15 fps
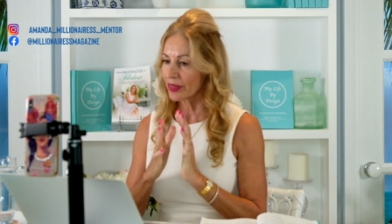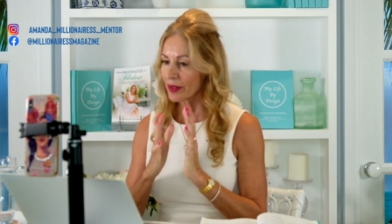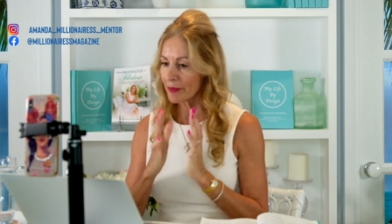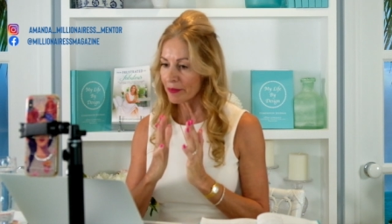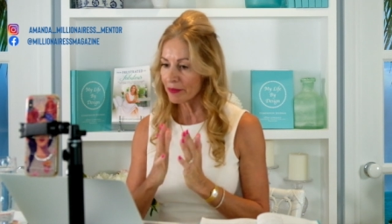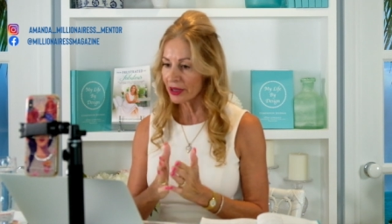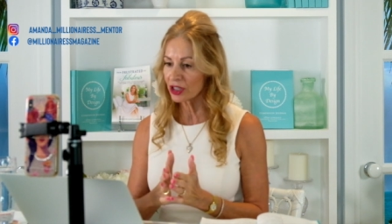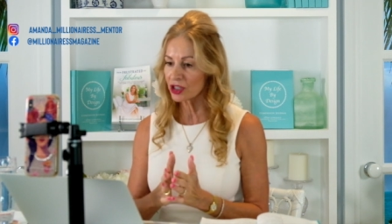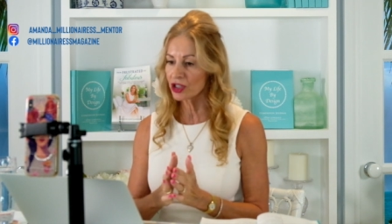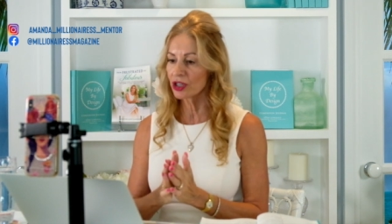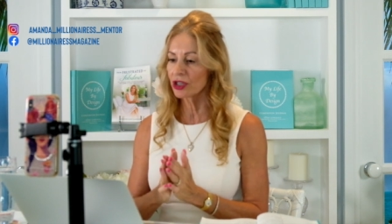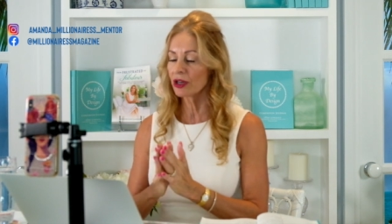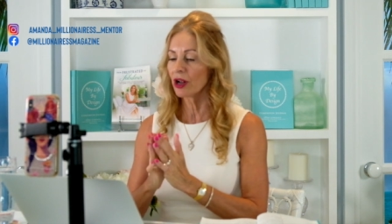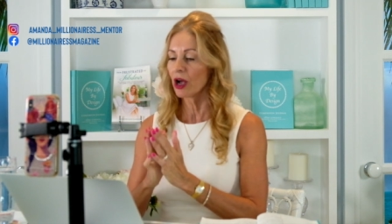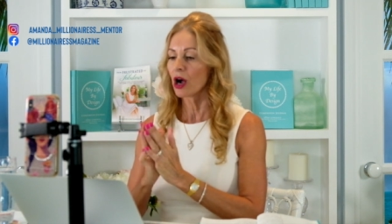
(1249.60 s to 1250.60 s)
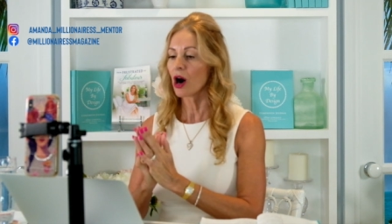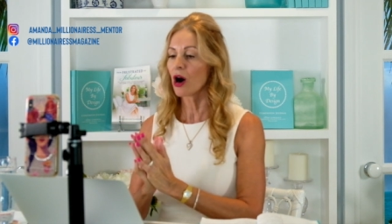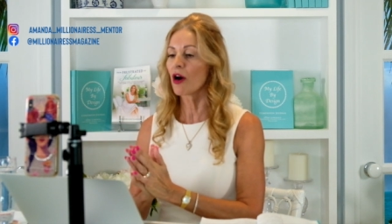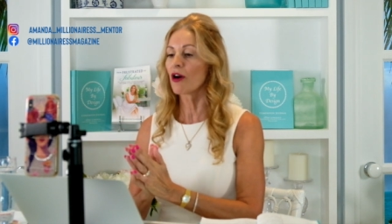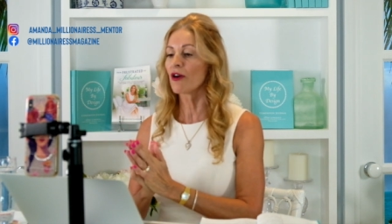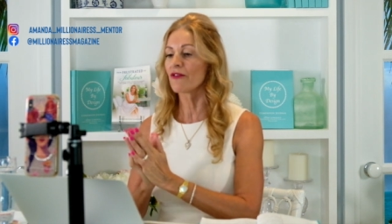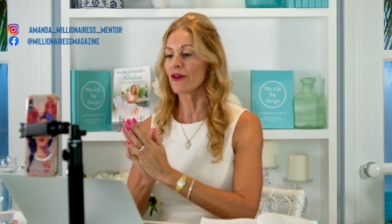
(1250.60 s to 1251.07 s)
the mission
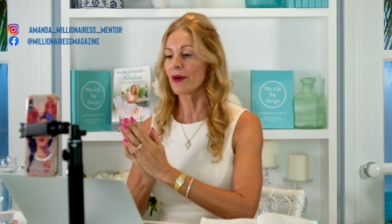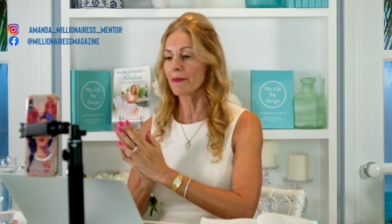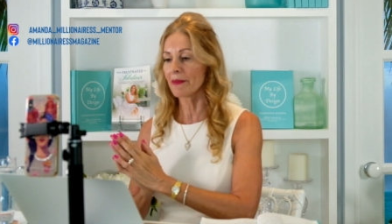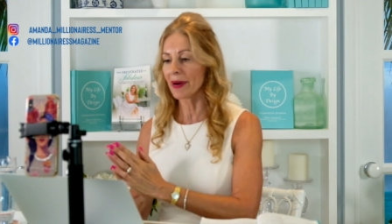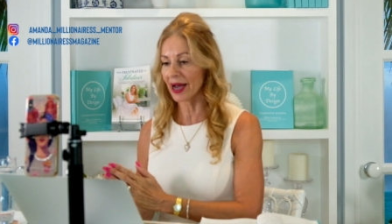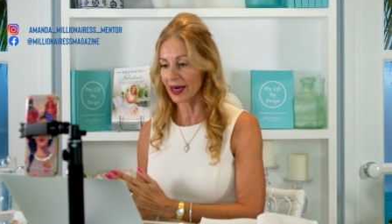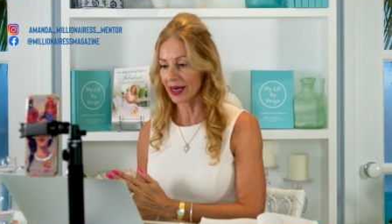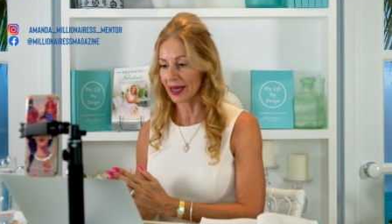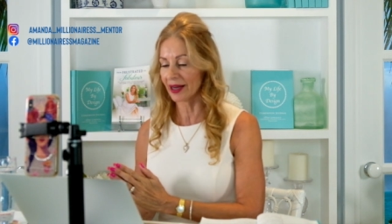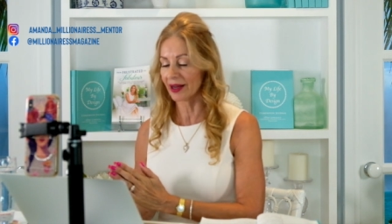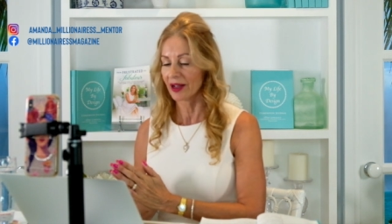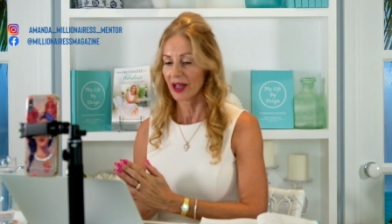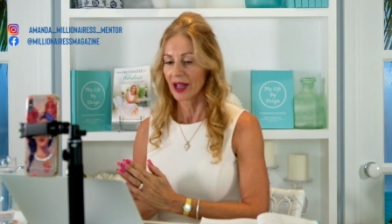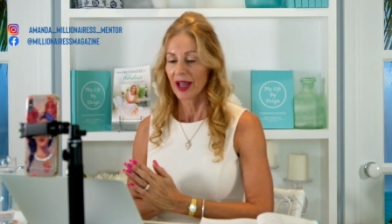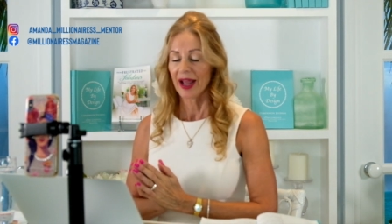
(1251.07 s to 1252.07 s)
over money.